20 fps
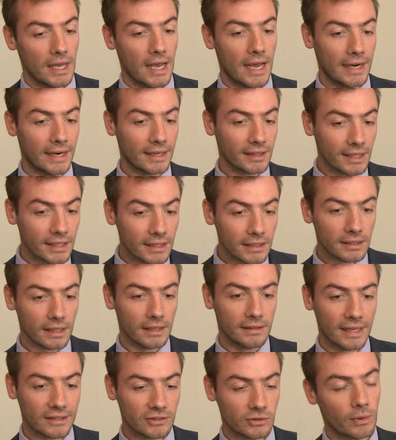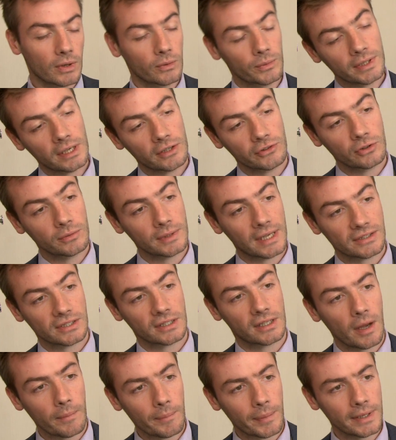And I think, and that's what we are doing as
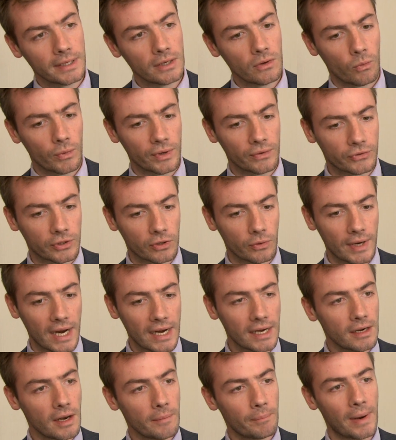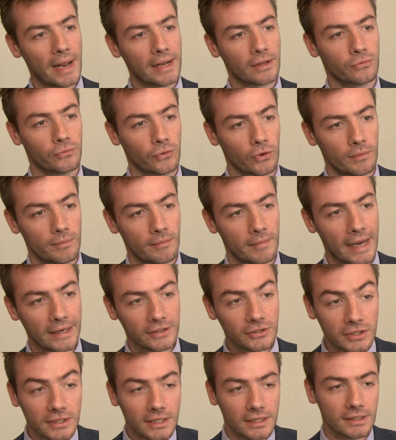a company, we've created a platform.
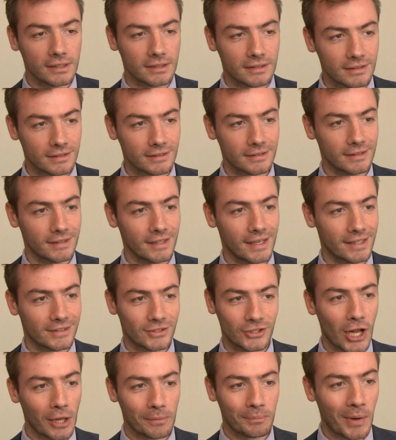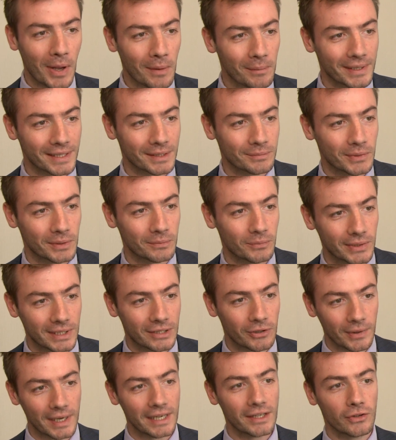Actually, it's not public, but we
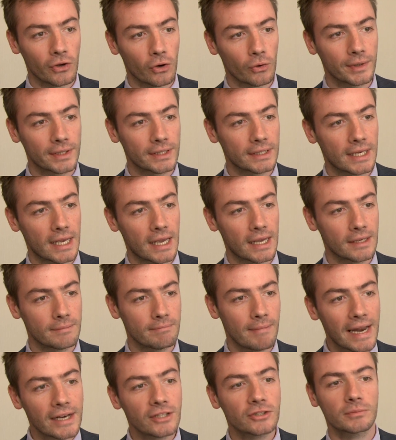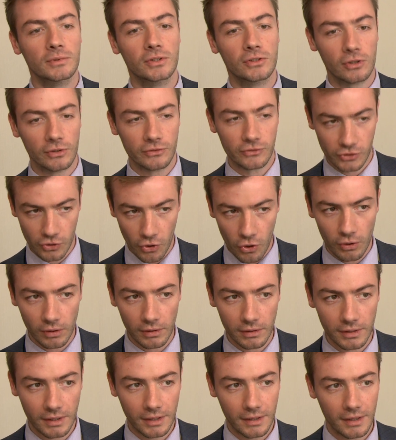created already a management
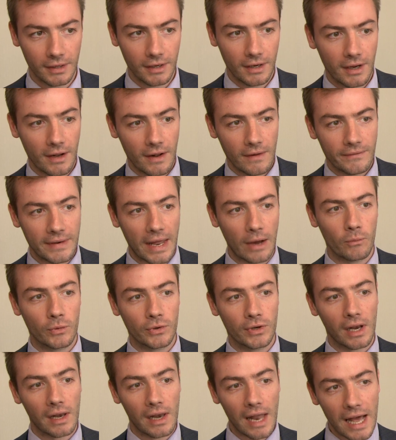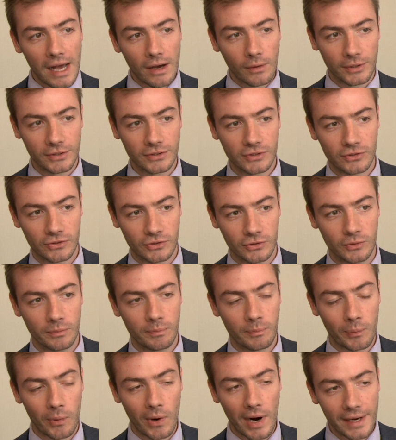console that would allow us to
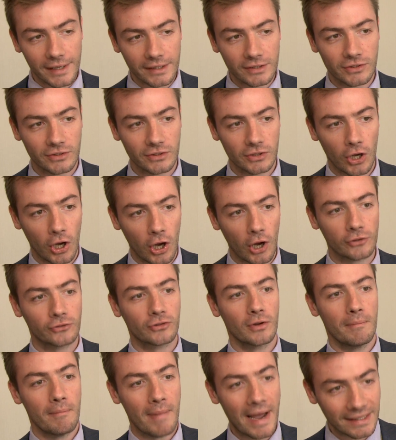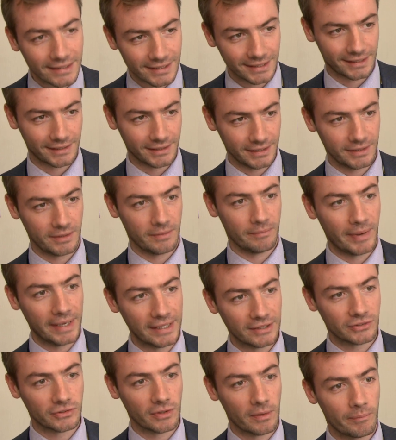price automatically
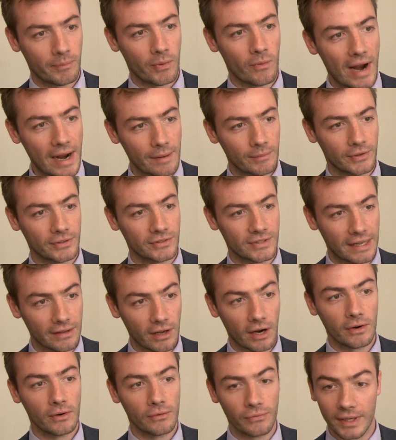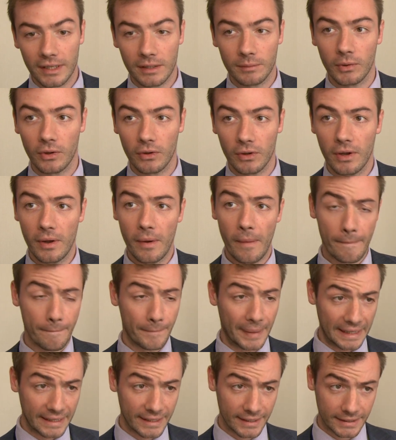based on parameters that are available,
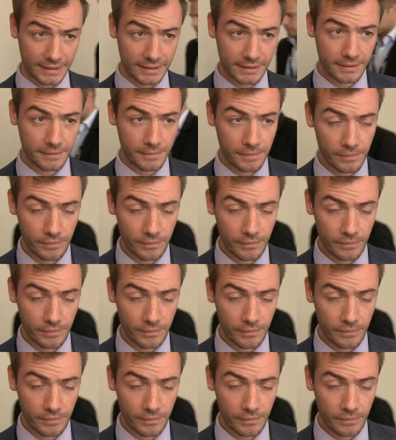being